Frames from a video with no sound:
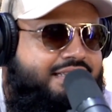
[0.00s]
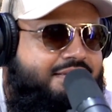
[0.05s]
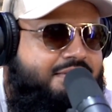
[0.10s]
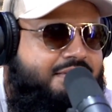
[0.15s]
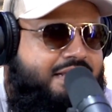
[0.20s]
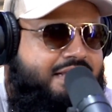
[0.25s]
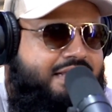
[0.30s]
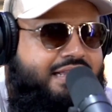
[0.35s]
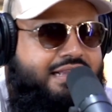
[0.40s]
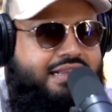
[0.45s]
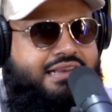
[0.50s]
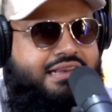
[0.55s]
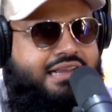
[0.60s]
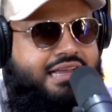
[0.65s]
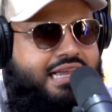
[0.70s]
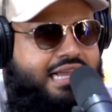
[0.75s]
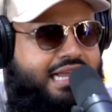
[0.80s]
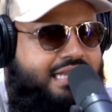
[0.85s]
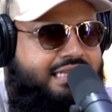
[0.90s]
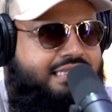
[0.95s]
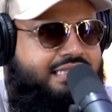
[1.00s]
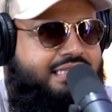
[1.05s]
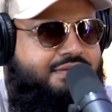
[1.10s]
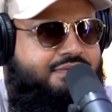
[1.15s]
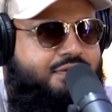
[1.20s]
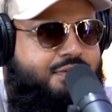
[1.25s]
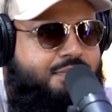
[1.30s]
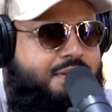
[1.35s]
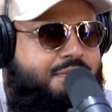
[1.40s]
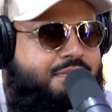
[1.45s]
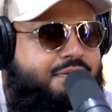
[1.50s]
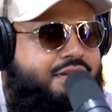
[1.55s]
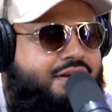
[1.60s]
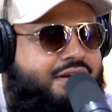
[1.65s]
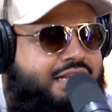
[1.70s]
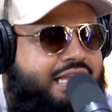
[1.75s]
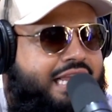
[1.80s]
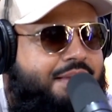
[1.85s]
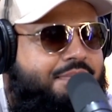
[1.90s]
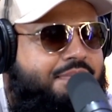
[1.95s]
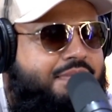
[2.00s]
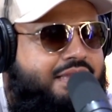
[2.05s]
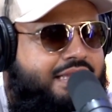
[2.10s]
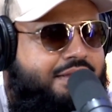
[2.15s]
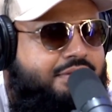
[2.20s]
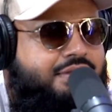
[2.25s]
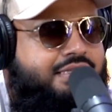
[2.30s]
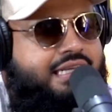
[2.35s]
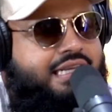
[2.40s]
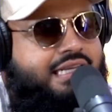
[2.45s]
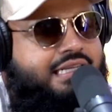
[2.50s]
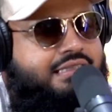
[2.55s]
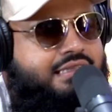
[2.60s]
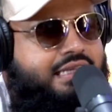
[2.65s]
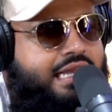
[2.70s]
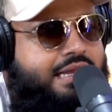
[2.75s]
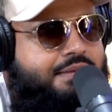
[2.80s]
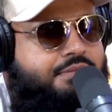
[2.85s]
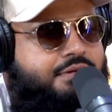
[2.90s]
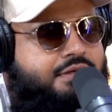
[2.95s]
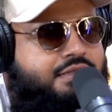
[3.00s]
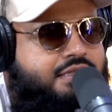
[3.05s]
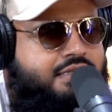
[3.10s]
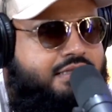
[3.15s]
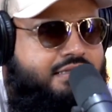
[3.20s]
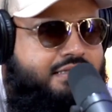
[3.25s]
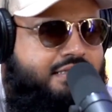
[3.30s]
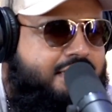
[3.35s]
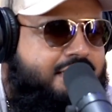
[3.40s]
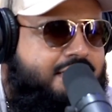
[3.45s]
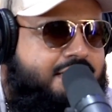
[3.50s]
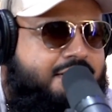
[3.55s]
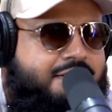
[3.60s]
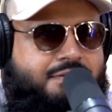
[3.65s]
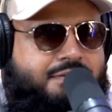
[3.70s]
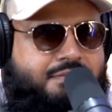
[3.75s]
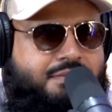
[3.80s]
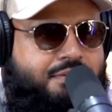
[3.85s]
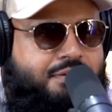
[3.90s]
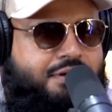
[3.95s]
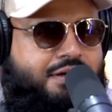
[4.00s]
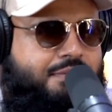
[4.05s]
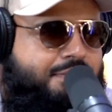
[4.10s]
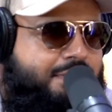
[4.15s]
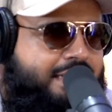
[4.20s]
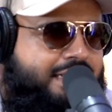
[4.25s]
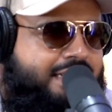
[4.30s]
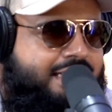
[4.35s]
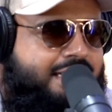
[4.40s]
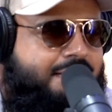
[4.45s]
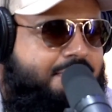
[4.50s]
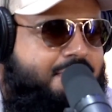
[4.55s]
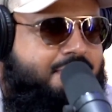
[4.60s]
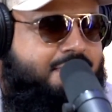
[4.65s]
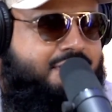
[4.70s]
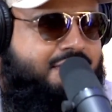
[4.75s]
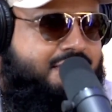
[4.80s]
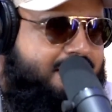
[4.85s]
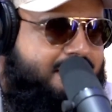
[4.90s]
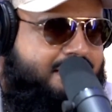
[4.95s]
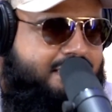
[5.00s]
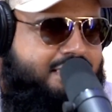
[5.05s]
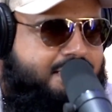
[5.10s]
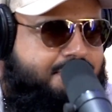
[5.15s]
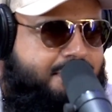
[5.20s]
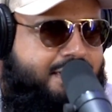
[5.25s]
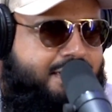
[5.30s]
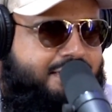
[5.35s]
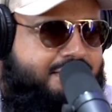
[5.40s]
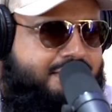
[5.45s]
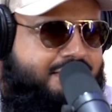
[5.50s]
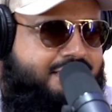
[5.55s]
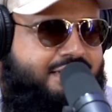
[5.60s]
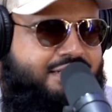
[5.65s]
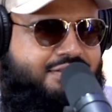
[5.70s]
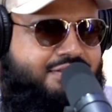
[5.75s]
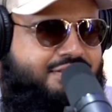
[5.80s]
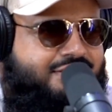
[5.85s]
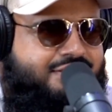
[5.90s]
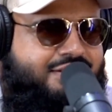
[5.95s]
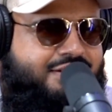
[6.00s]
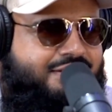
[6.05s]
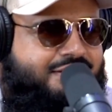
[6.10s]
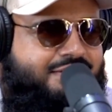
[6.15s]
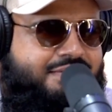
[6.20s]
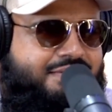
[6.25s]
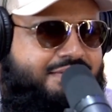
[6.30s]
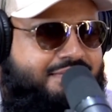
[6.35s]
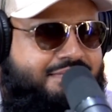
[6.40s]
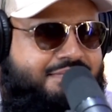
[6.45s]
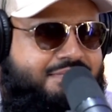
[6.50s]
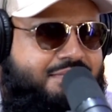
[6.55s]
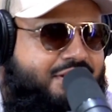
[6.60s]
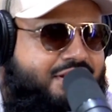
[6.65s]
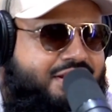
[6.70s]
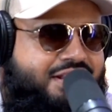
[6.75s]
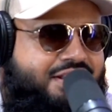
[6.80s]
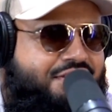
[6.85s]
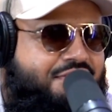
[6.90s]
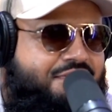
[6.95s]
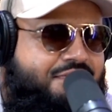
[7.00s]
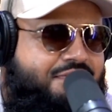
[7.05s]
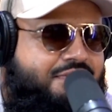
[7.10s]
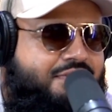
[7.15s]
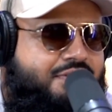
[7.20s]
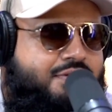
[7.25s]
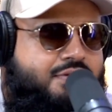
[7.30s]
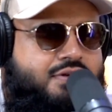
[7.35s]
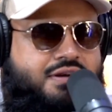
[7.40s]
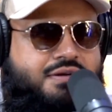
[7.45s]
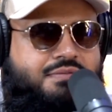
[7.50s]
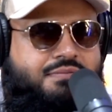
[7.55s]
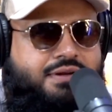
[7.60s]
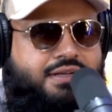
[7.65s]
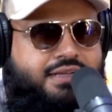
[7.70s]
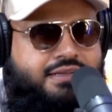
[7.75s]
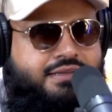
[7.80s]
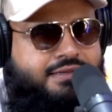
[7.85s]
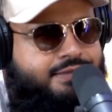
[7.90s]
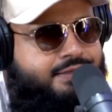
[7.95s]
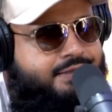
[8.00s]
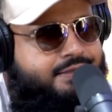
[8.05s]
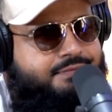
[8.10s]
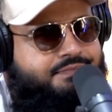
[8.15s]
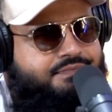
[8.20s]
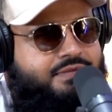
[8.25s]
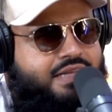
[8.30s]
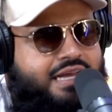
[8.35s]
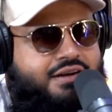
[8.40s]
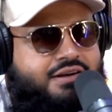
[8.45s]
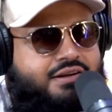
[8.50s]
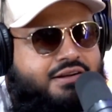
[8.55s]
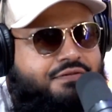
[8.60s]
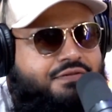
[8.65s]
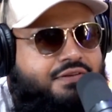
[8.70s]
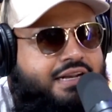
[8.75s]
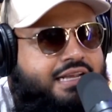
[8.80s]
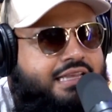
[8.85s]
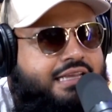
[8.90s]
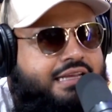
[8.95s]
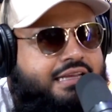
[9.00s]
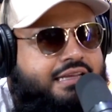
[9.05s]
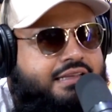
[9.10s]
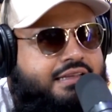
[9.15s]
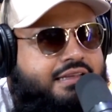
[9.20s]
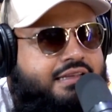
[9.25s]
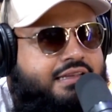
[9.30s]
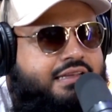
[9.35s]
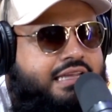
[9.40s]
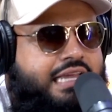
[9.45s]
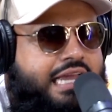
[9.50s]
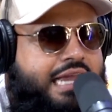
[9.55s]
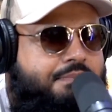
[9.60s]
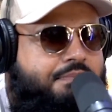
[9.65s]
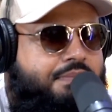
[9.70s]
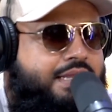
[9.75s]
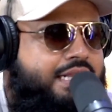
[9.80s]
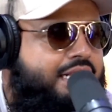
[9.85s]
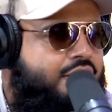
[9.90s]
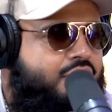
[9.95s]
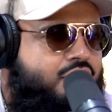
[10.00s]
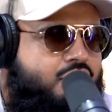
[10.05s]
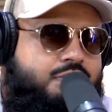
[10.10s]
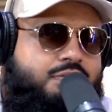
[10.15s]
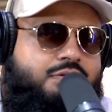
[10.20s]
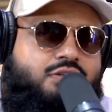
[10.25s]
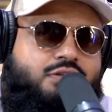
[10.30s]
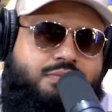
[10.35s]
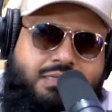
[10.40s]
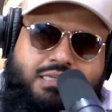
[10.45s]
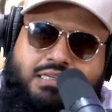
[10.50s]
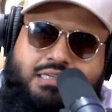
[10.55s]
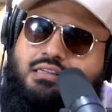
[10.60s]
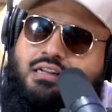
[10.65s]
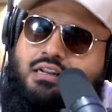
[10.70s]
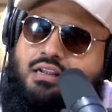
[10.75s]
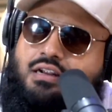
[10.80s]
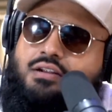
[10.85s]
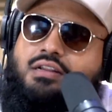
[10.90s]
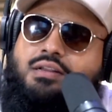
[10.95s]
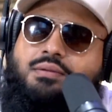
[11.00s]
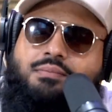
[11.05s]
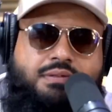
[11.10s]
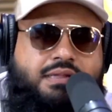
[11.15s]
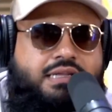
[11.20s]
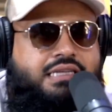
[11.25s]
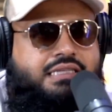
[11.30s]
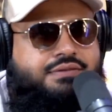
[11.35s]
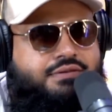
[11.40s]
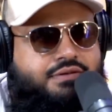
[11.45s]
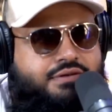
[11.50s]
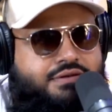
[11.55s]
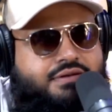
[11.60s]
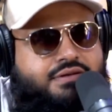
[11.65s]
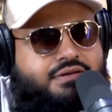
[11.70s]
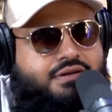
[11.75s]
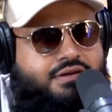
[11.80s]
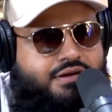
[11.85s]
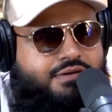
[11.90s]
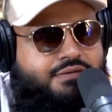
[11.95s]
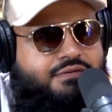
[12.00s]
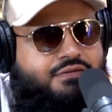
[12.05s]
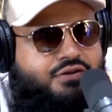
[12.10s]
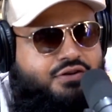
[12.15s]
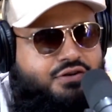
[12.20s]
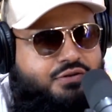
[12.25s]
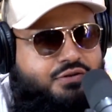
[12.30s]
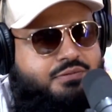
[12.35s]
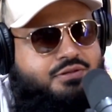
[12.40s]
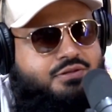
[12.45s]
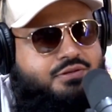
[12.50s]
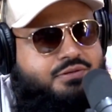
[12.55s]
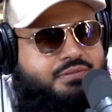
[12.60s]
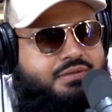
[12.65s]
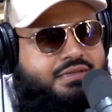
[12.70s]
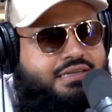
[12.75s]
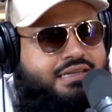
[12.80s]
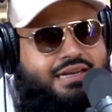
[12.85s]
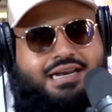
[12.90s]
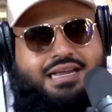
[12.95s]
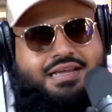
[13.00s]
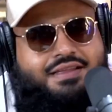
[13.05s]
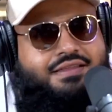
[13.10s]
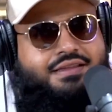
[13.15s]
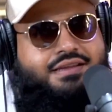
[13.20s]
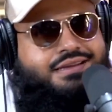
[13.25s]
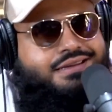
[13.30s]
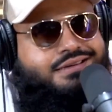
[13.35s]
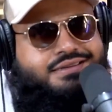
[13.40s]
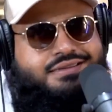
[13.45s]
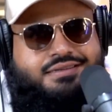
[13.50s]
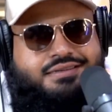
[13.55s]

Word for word: And I guess it's for people that are camping. It was against campers because people were complaining that people just sit in a spot. They just start wrecking you from a corner. But I don't know. I feel like that camping and noob tubing, because a lot of complaints were for noob tubing. And I think